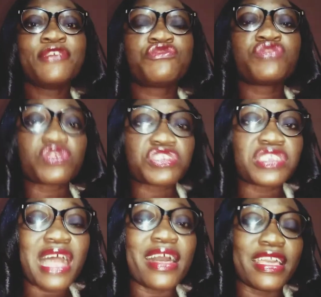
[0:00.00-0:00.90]
through
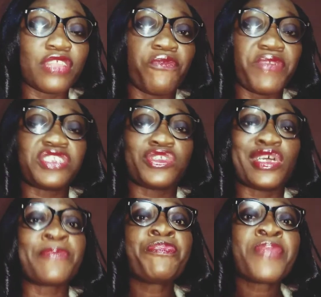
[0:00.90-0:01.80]
social
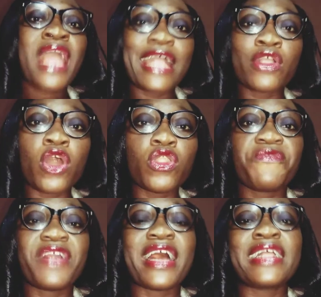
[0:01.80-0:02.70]
innovation, and all
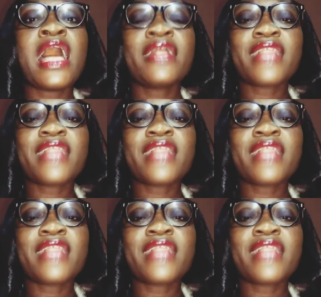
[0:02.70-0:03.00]
of that.